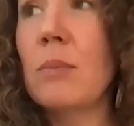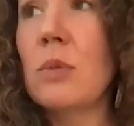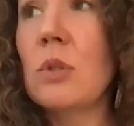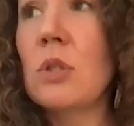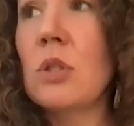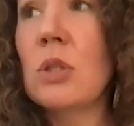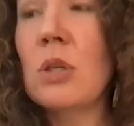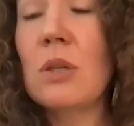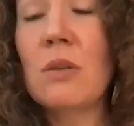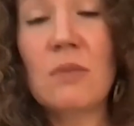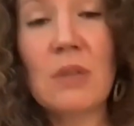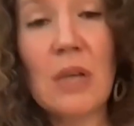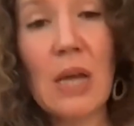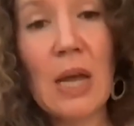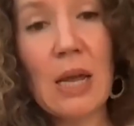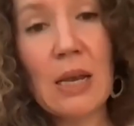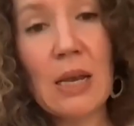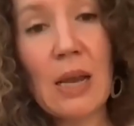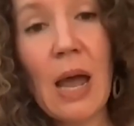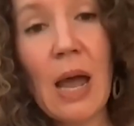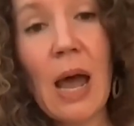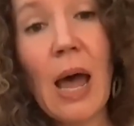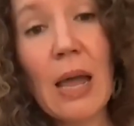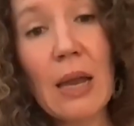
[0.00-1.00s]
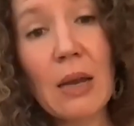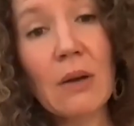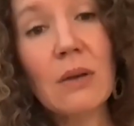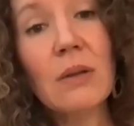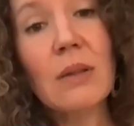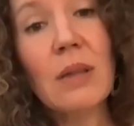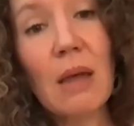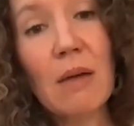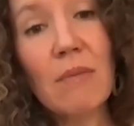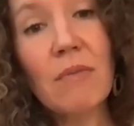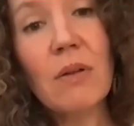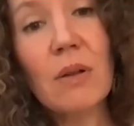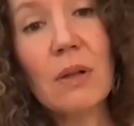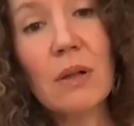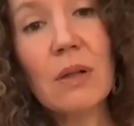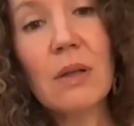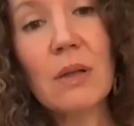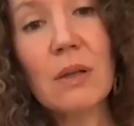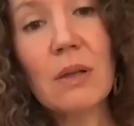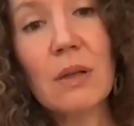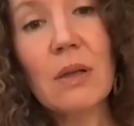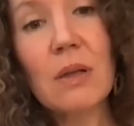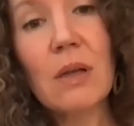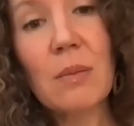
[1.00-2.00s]
served on higher
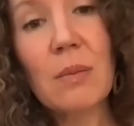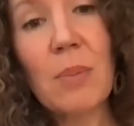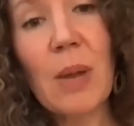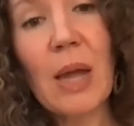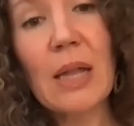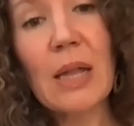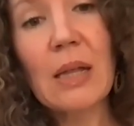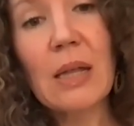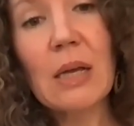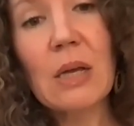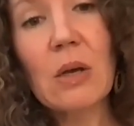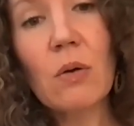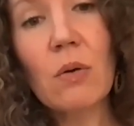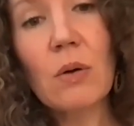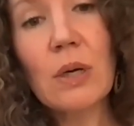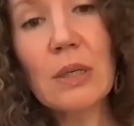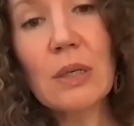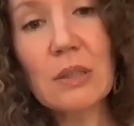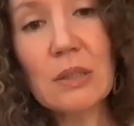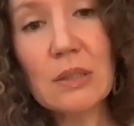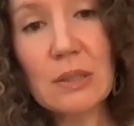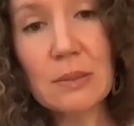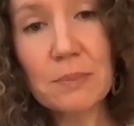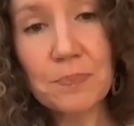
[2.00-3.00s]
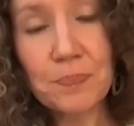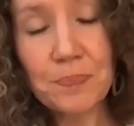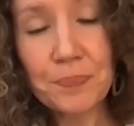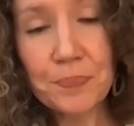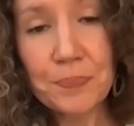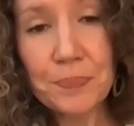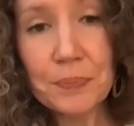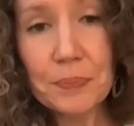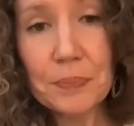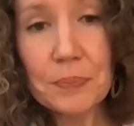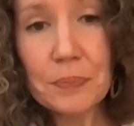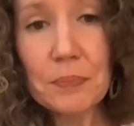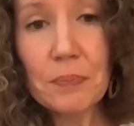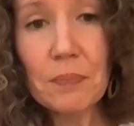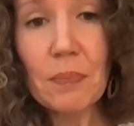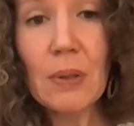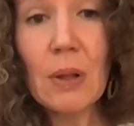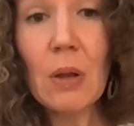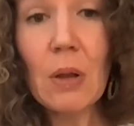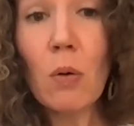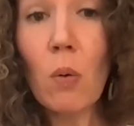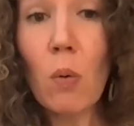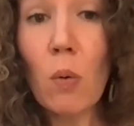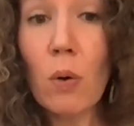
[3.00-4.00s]
level appellate courts
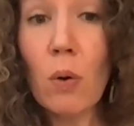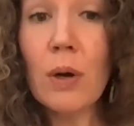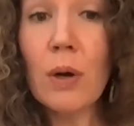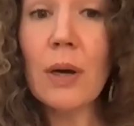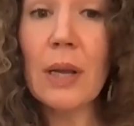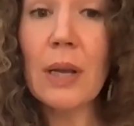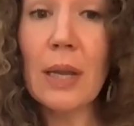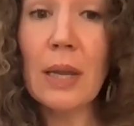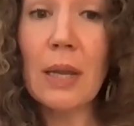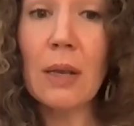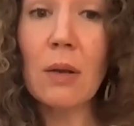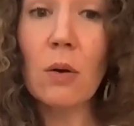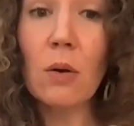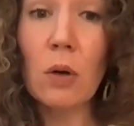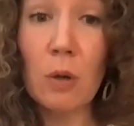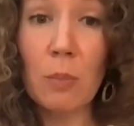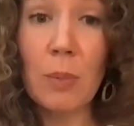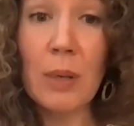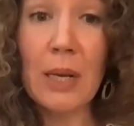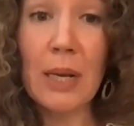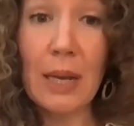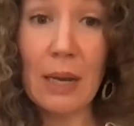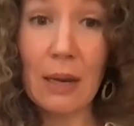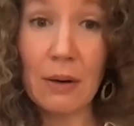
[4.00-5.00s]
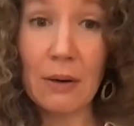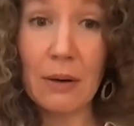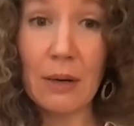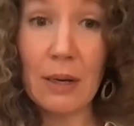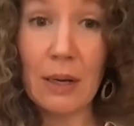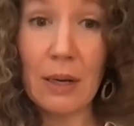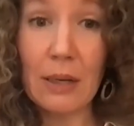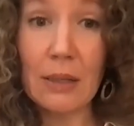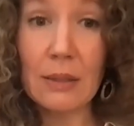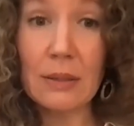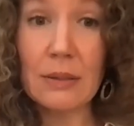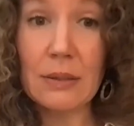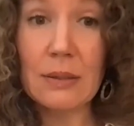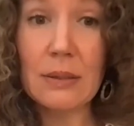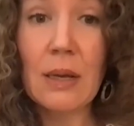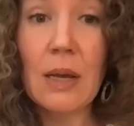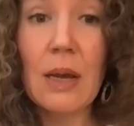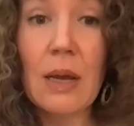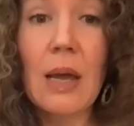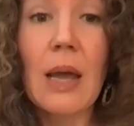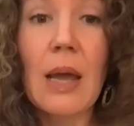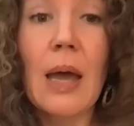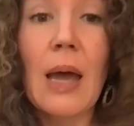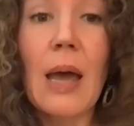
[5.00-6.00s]
or in urban areas.
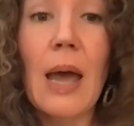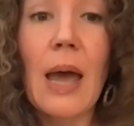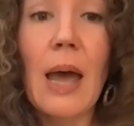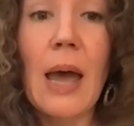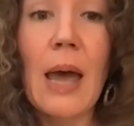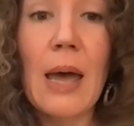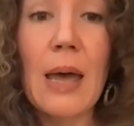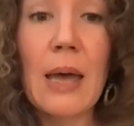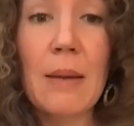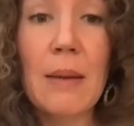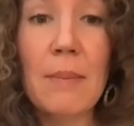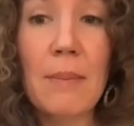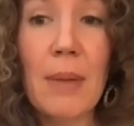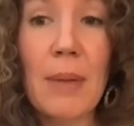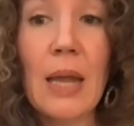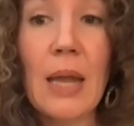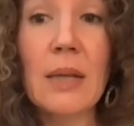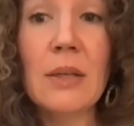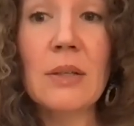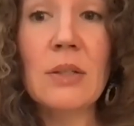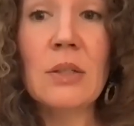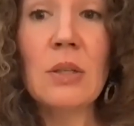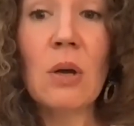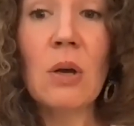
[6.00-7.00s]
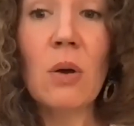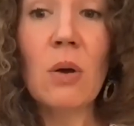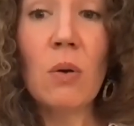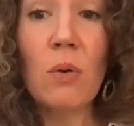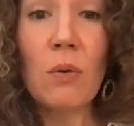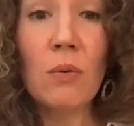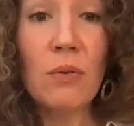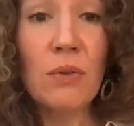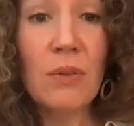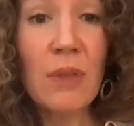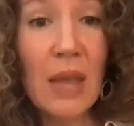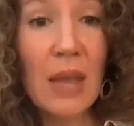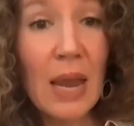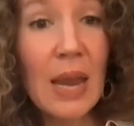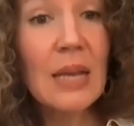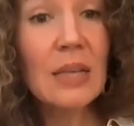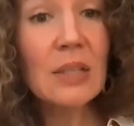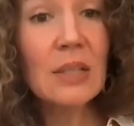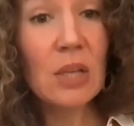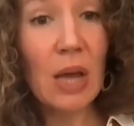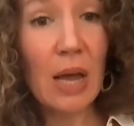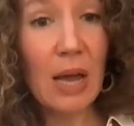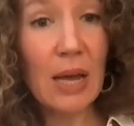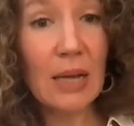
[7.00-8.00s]
And so
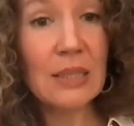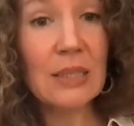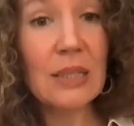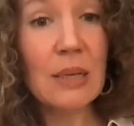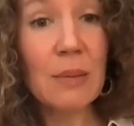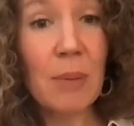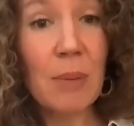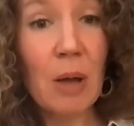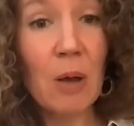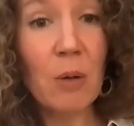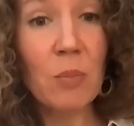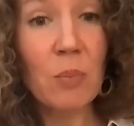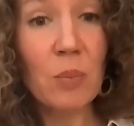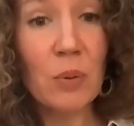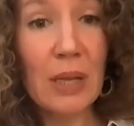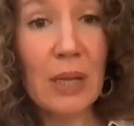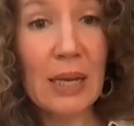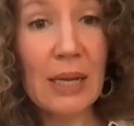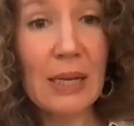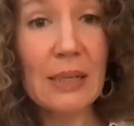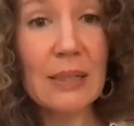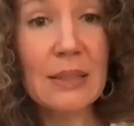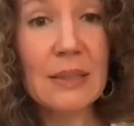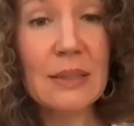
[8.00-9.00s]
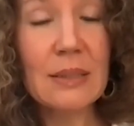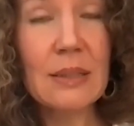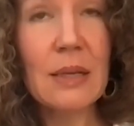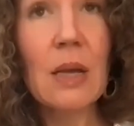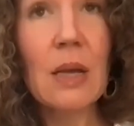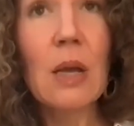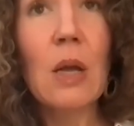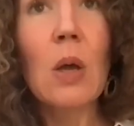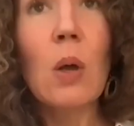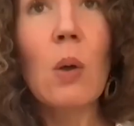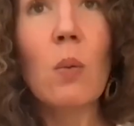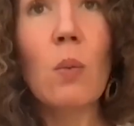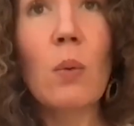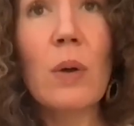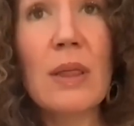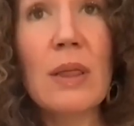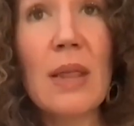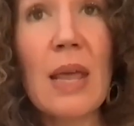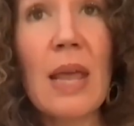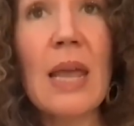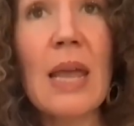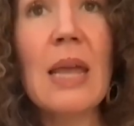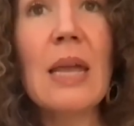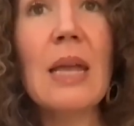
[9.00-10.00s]
they talked about place when
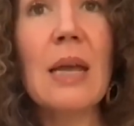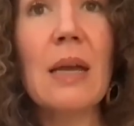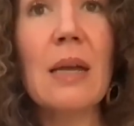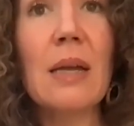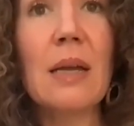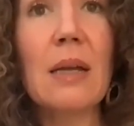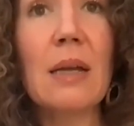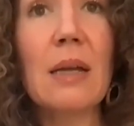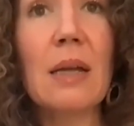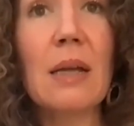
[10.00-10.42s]
they